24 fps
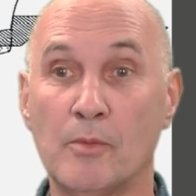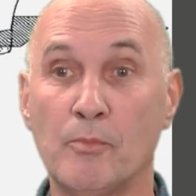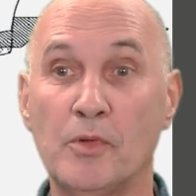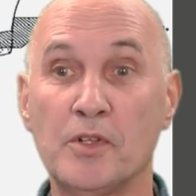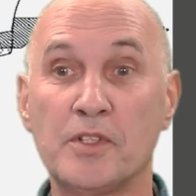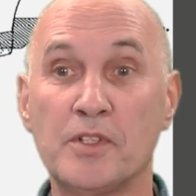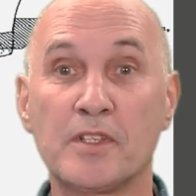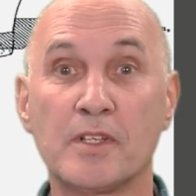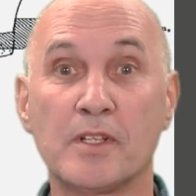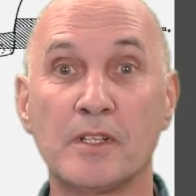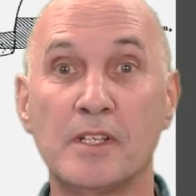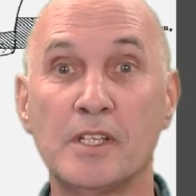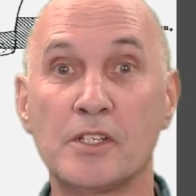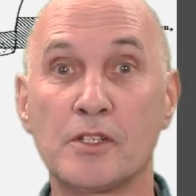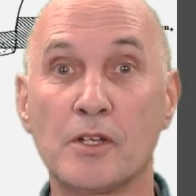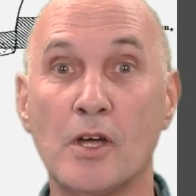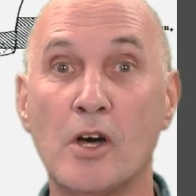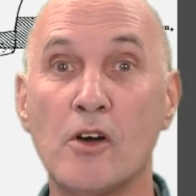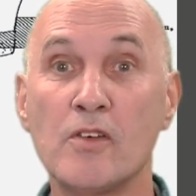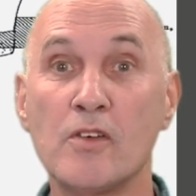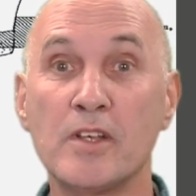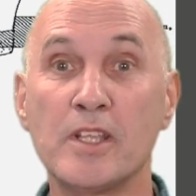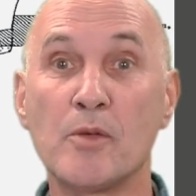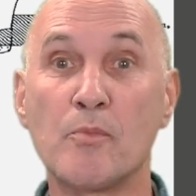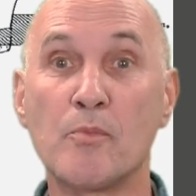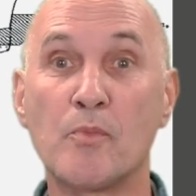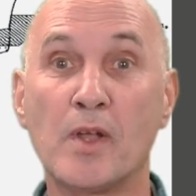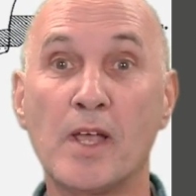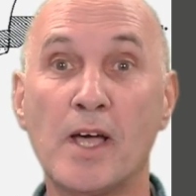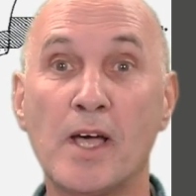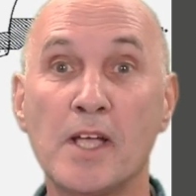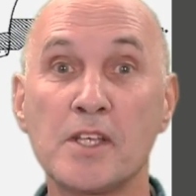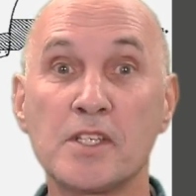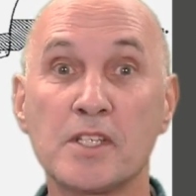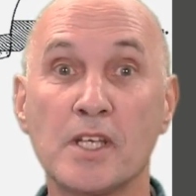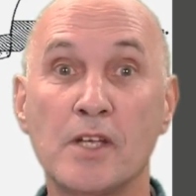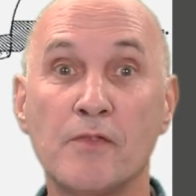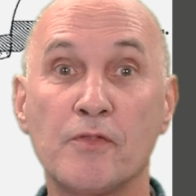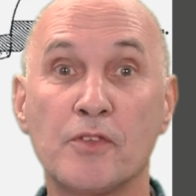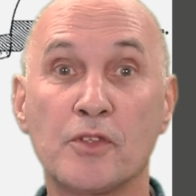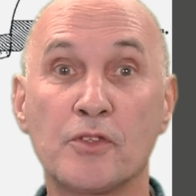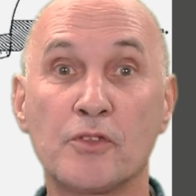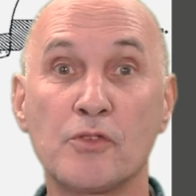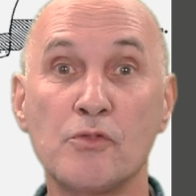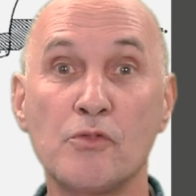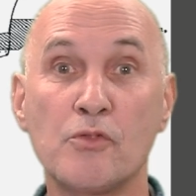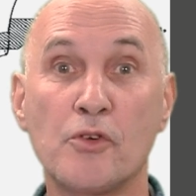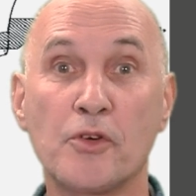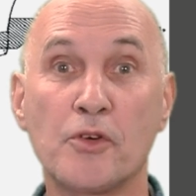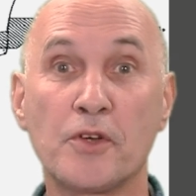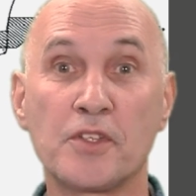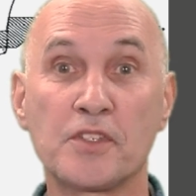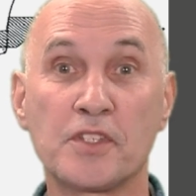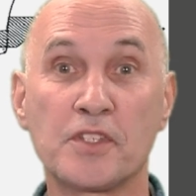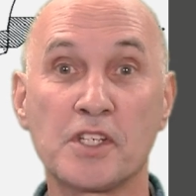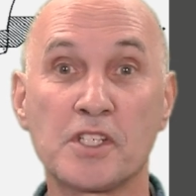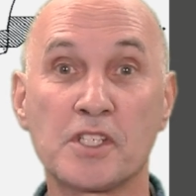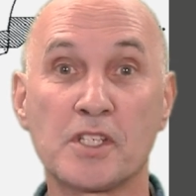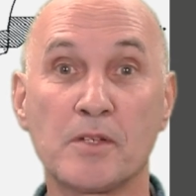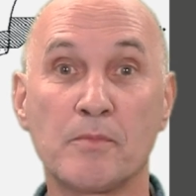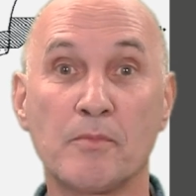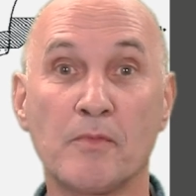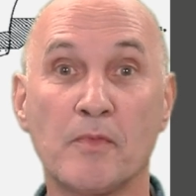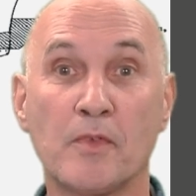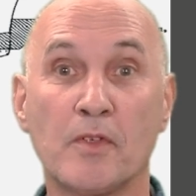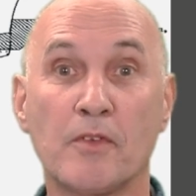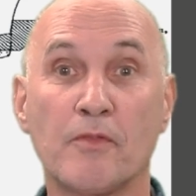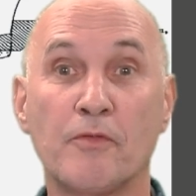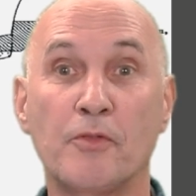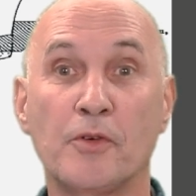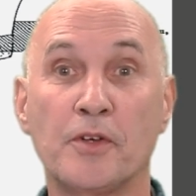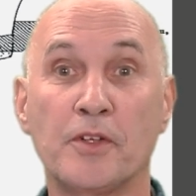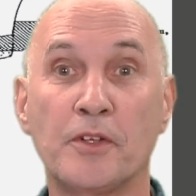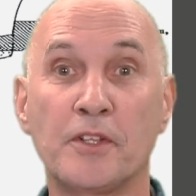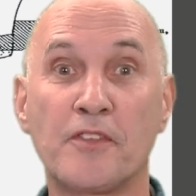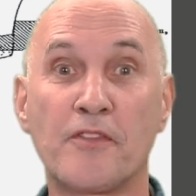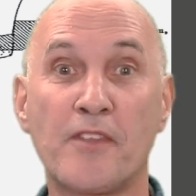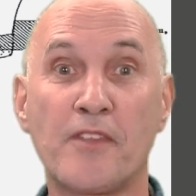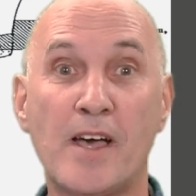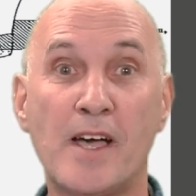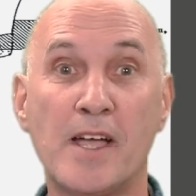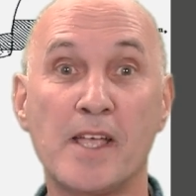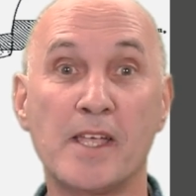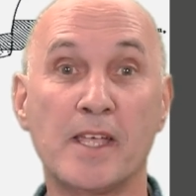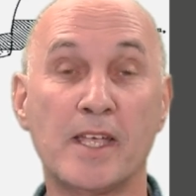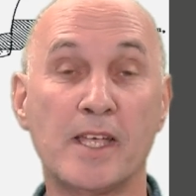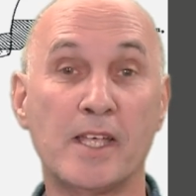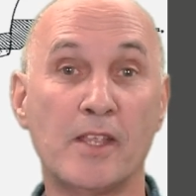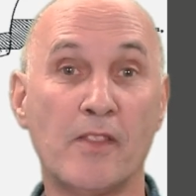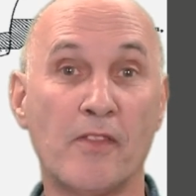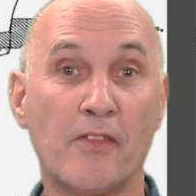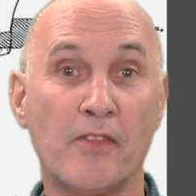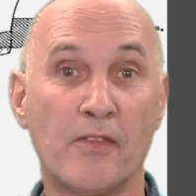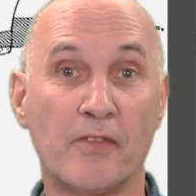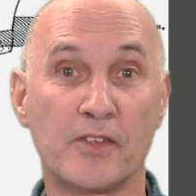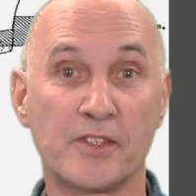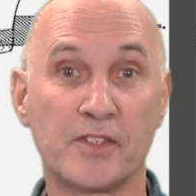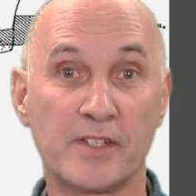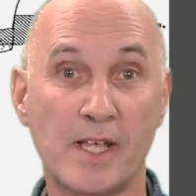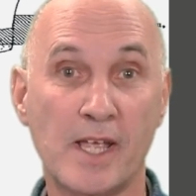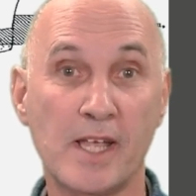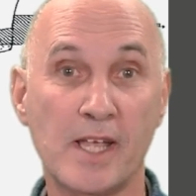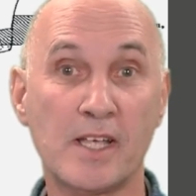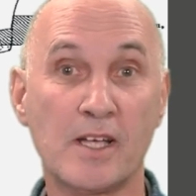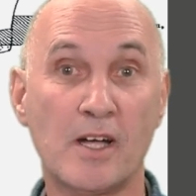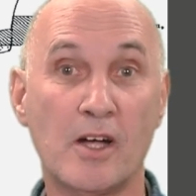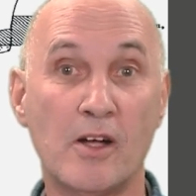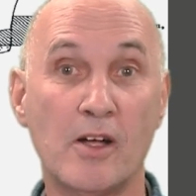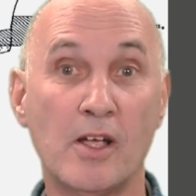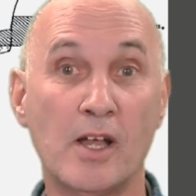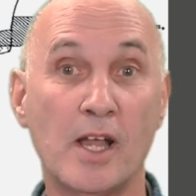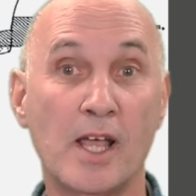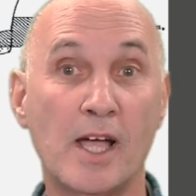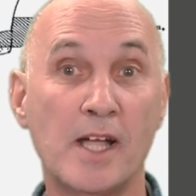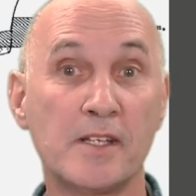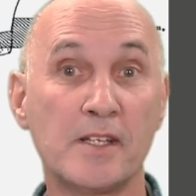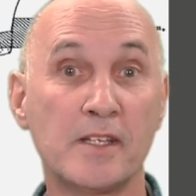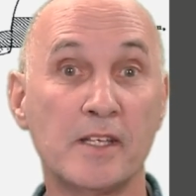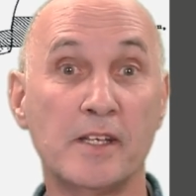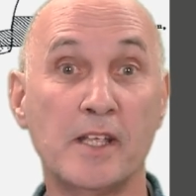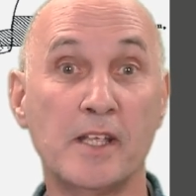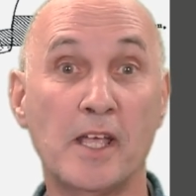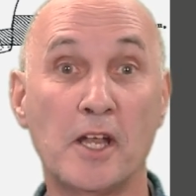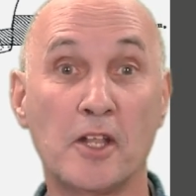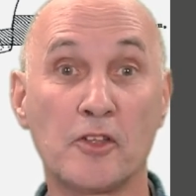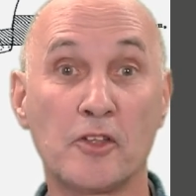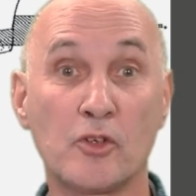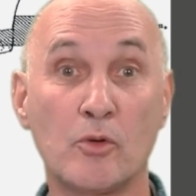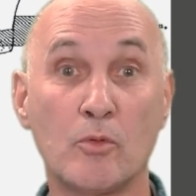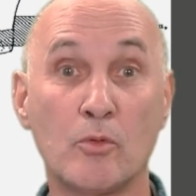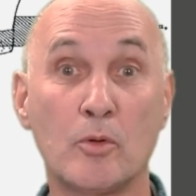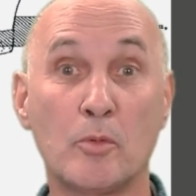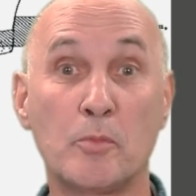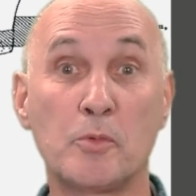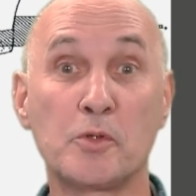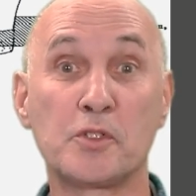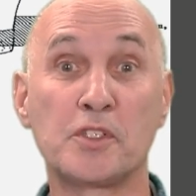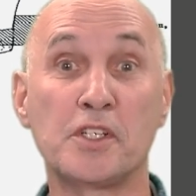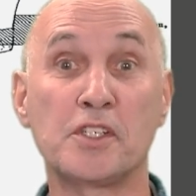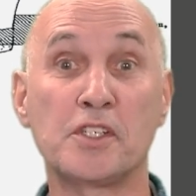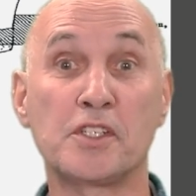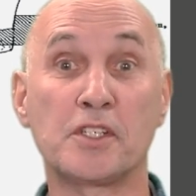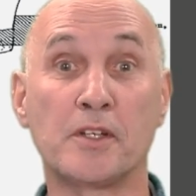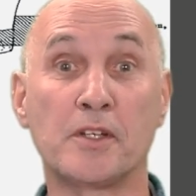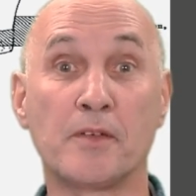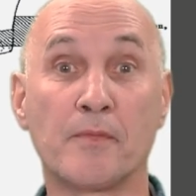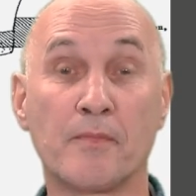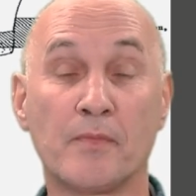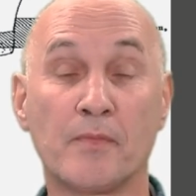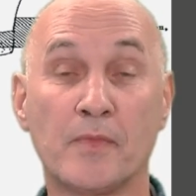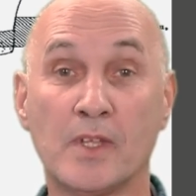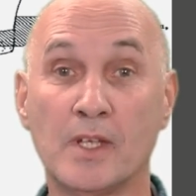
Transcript: But this only applies if the two coordinate systems for the thigh and shank are aligned in the anatomical position.